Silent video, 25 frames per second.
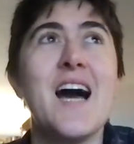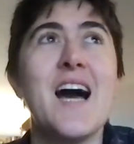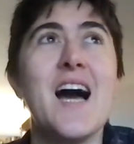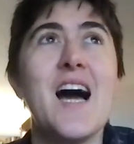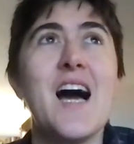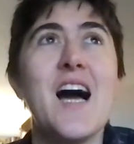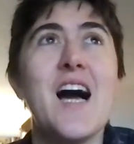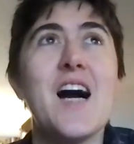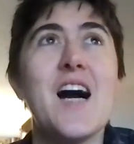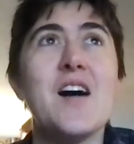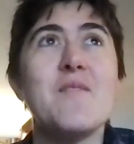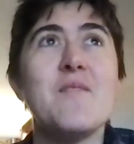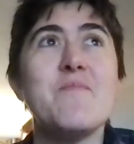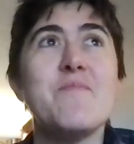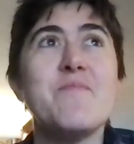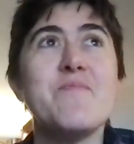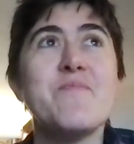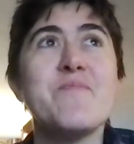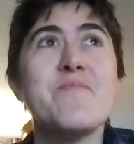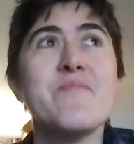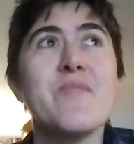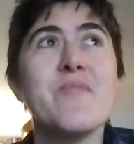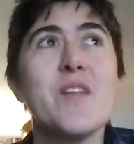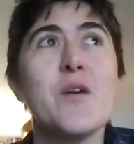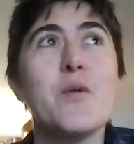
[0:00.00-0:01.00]
One
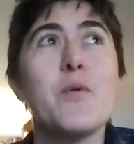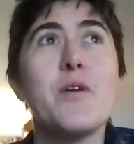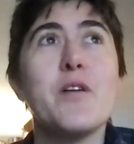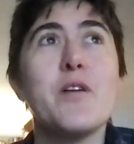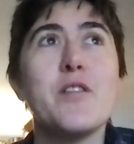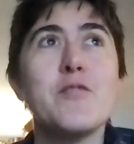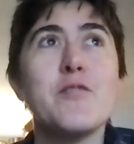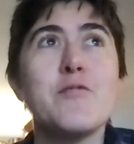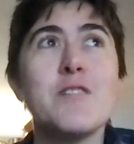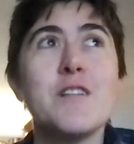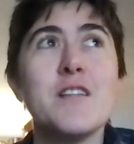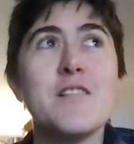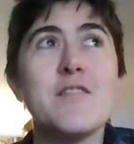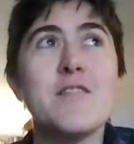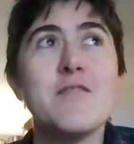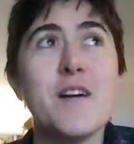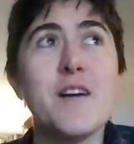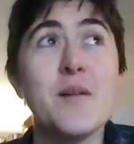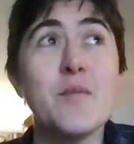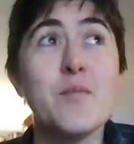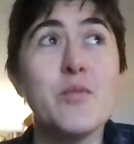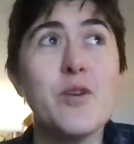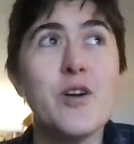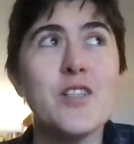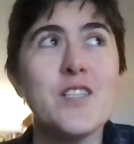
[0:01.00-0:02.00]
of the really
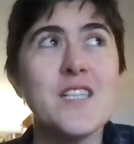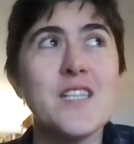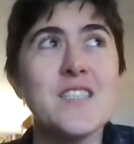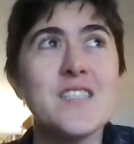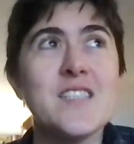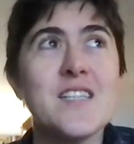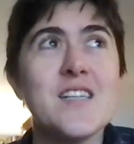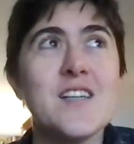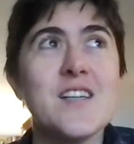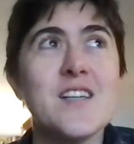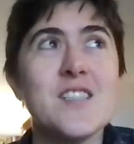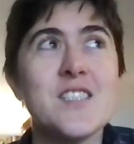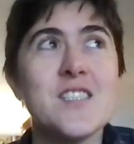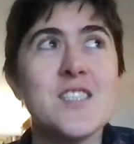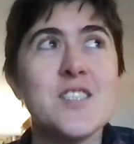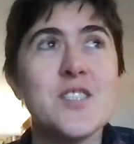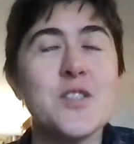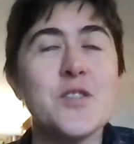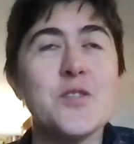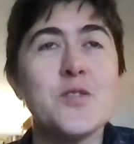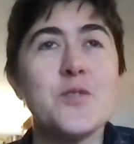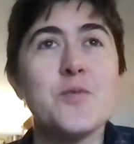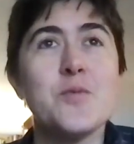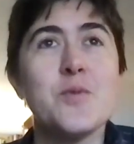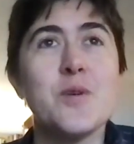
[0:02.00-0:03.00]
fun projects I got to
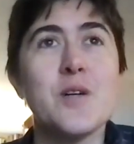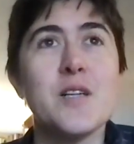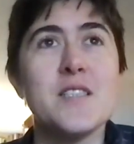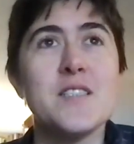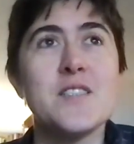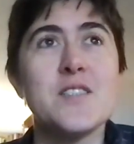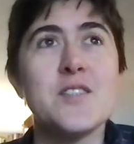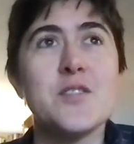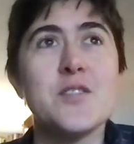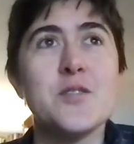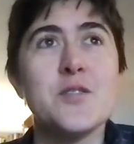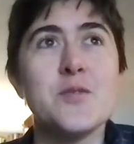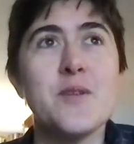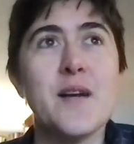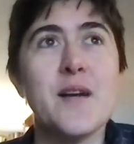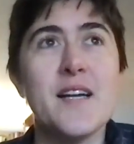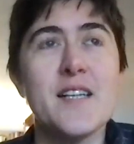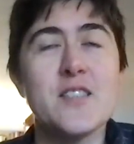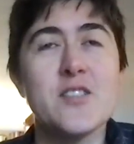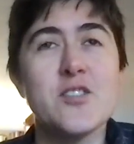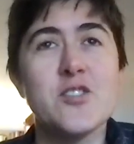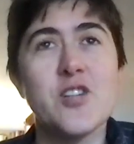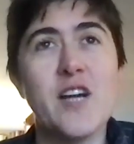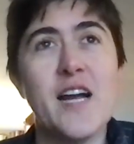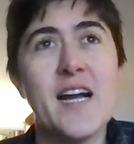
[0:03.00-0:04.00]
do was to
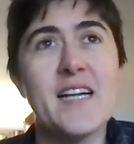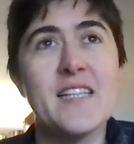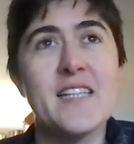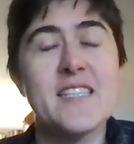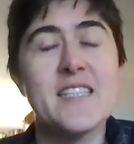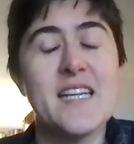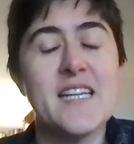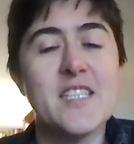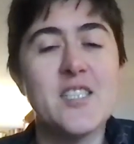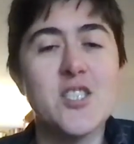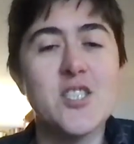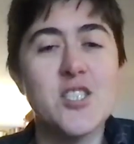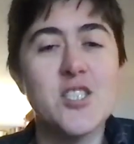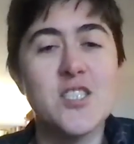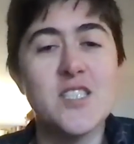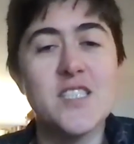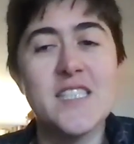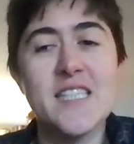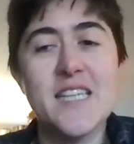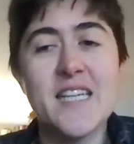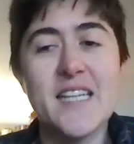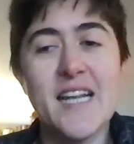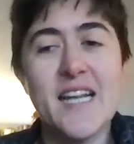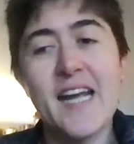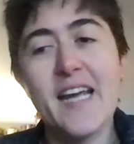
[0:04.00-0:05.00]
extract ancient
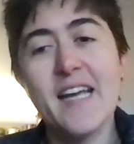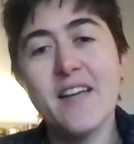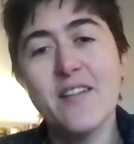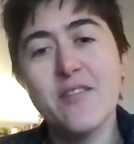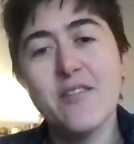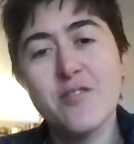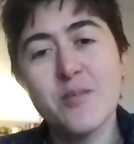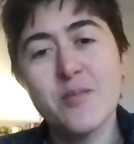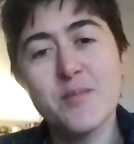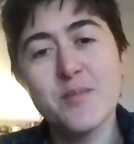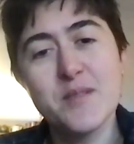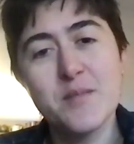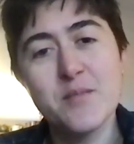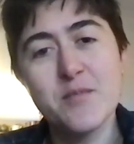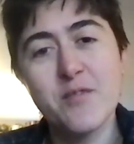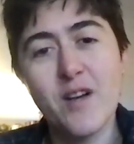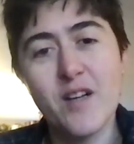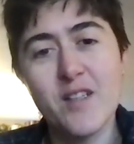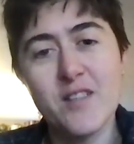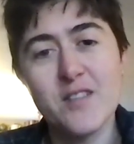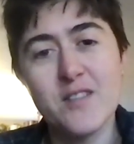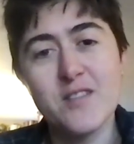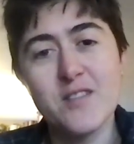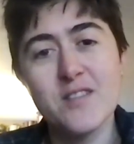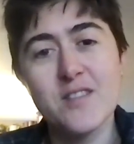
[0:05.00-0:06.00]
DNA from some
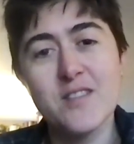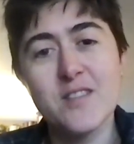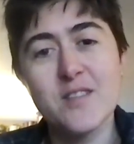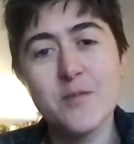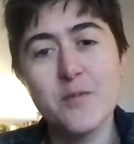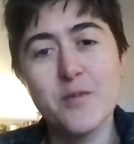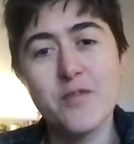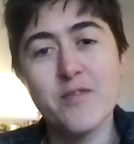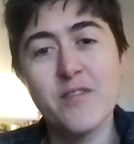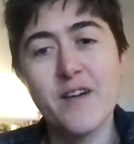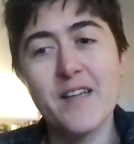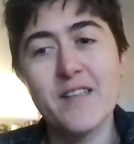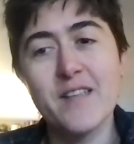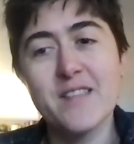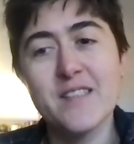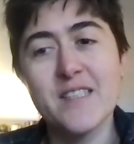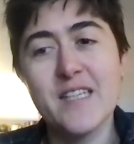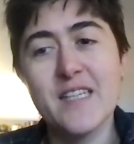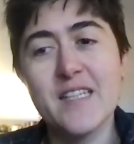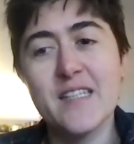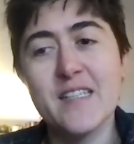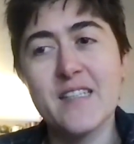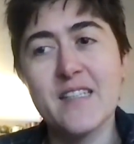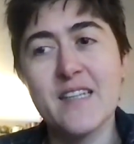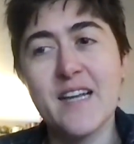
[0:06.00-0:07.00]
fossils that were found
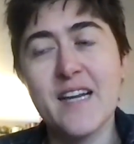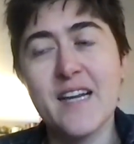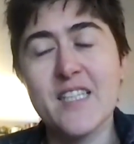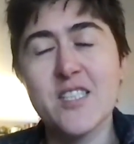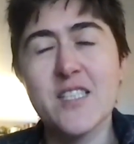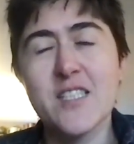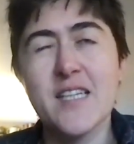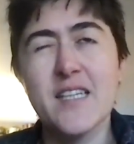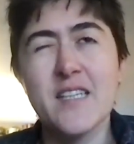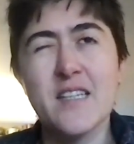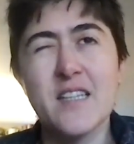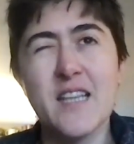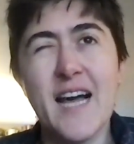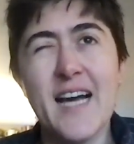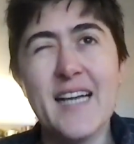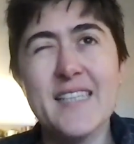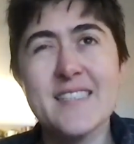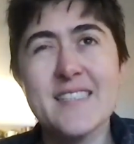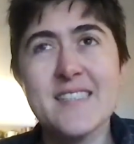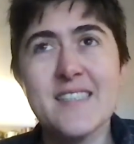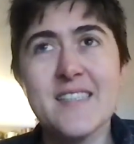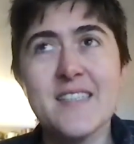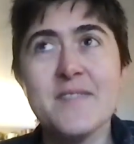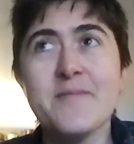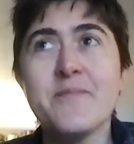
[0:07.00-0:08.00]
actually in
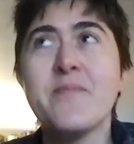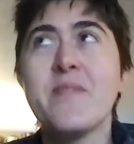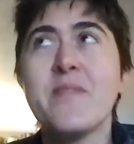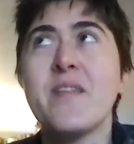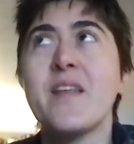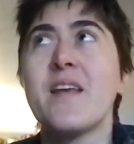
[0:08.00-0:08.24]
Alaska